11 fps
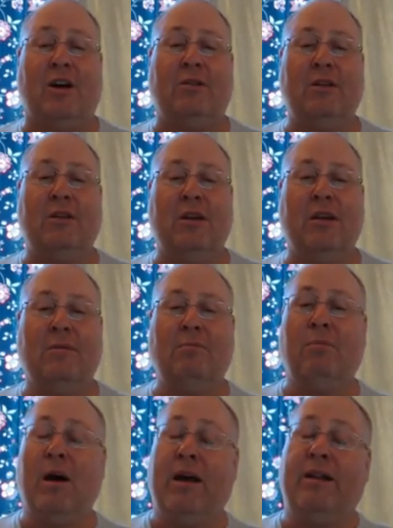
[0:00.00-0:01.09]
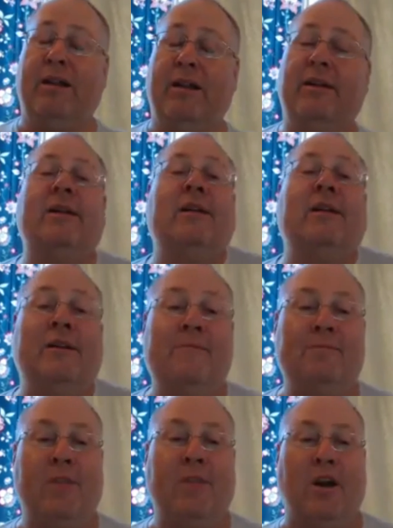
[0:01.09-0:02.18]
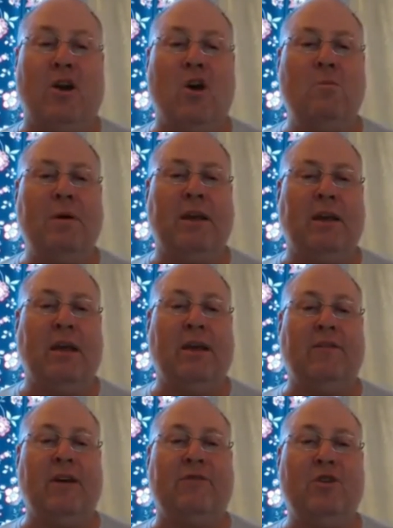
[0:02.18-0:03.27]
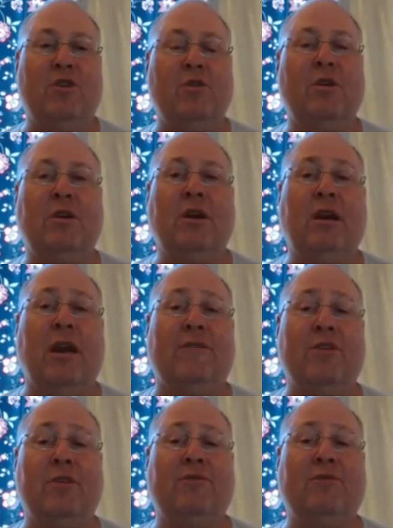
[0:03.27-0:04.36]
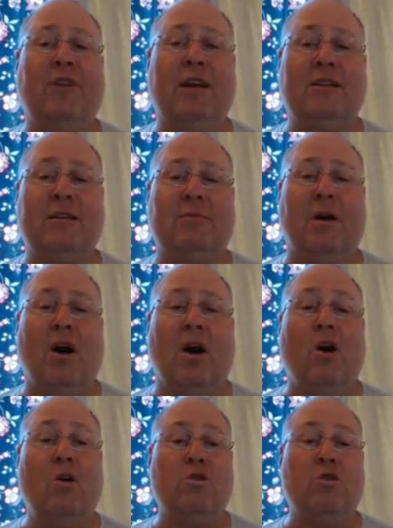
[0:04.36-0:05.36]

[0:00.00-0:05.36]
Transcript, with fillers: but yeah, they're hoping if, if you can if you can find some oh shit